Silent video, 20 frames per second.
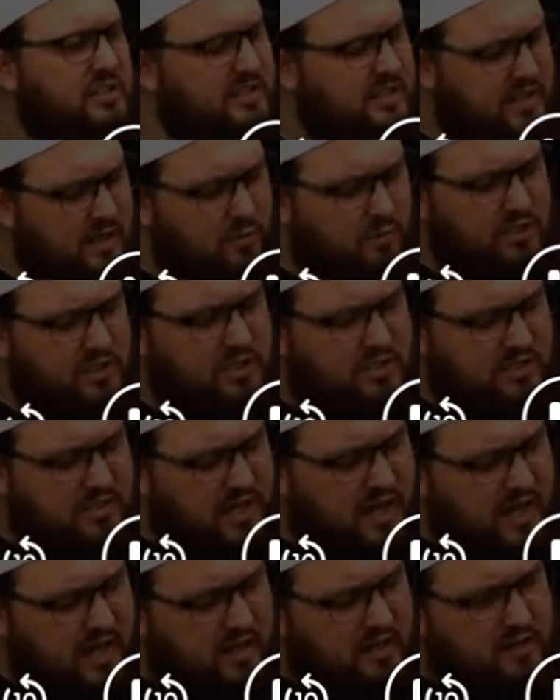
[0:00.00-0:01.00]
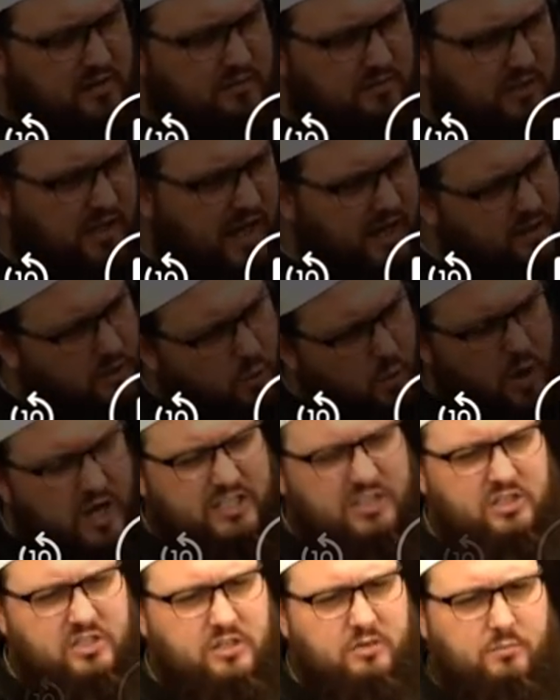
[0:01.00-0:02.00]
They were just kind of like
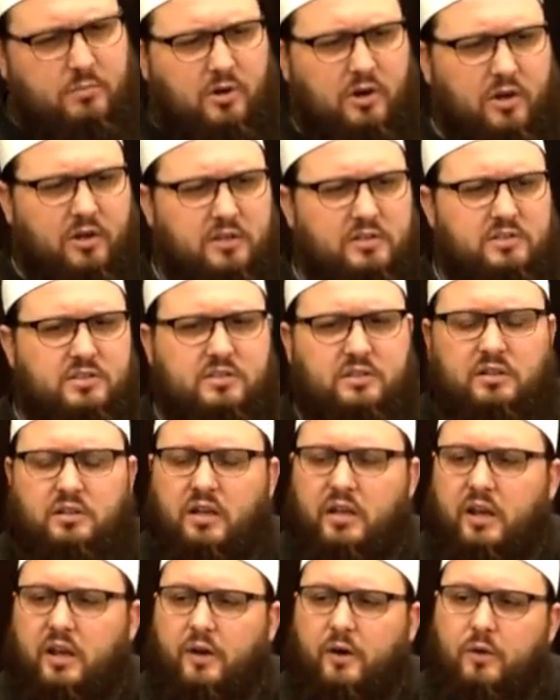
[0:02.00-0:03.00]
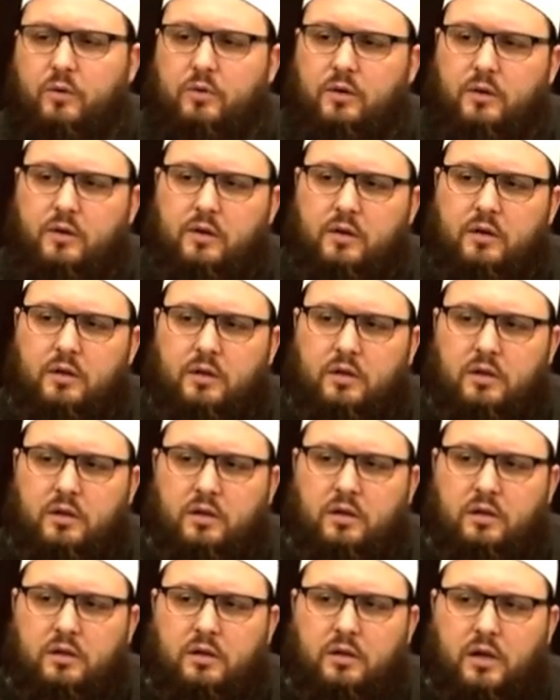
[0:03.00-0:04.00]
question marks, you know?
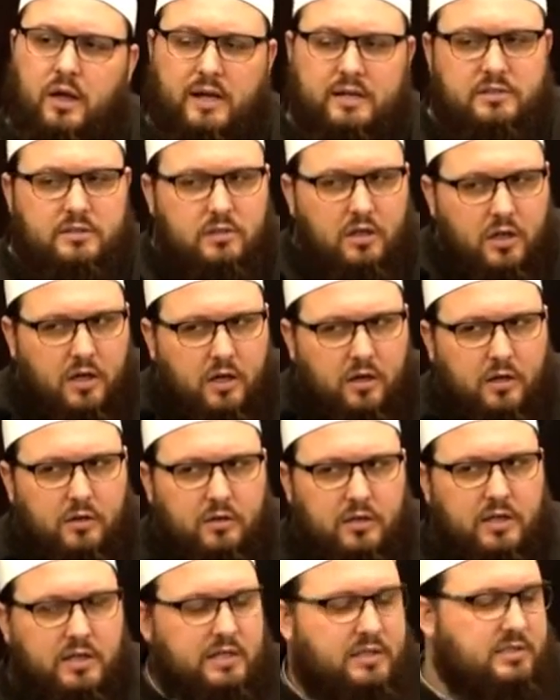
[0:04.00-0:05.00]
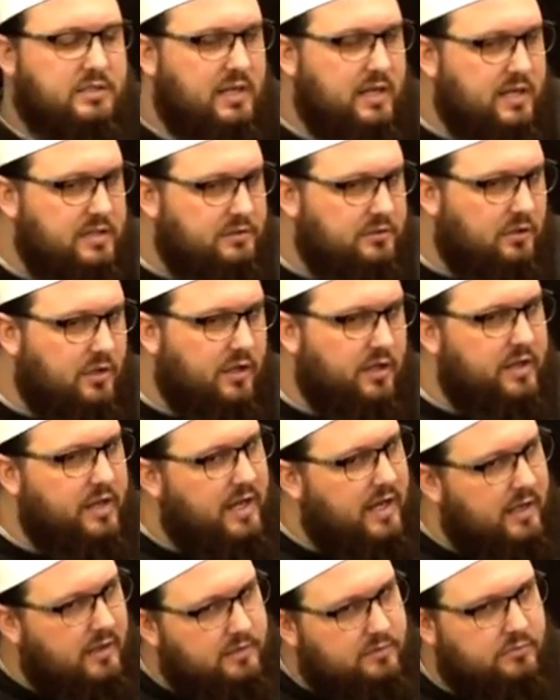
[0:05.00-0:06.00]
I saw this and I saw
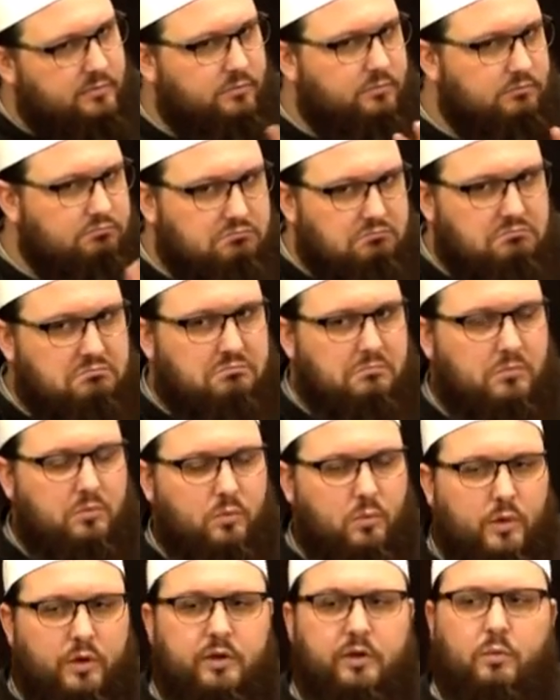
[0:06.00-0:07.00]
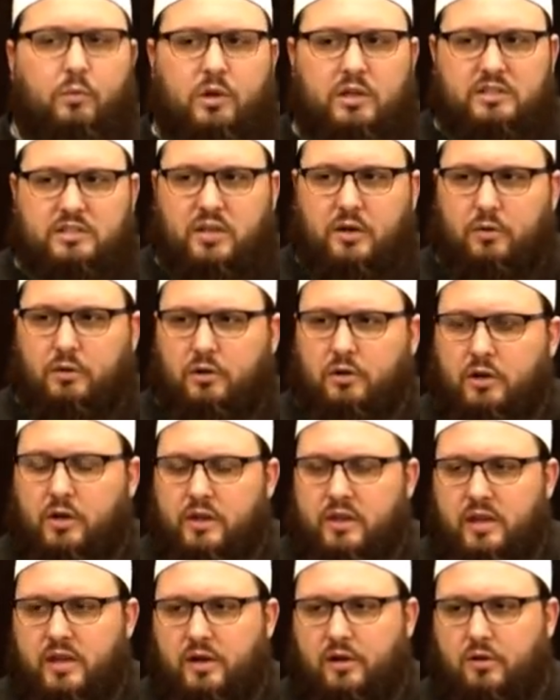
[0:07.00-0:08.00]
that wonder what's going on
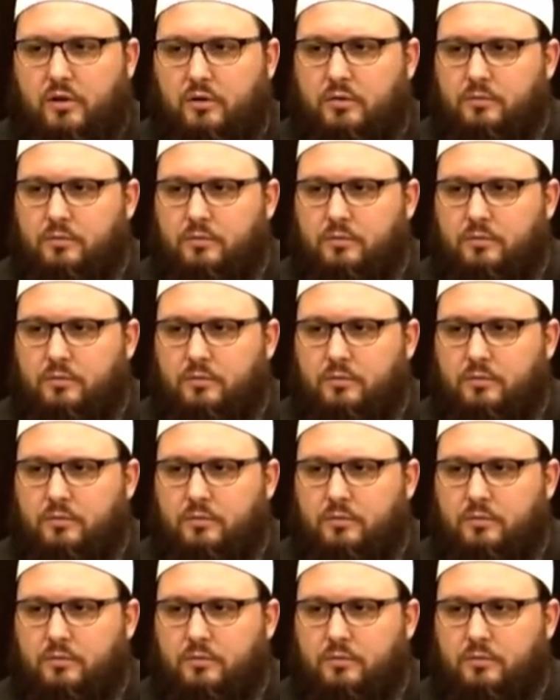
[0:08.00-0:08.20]
there.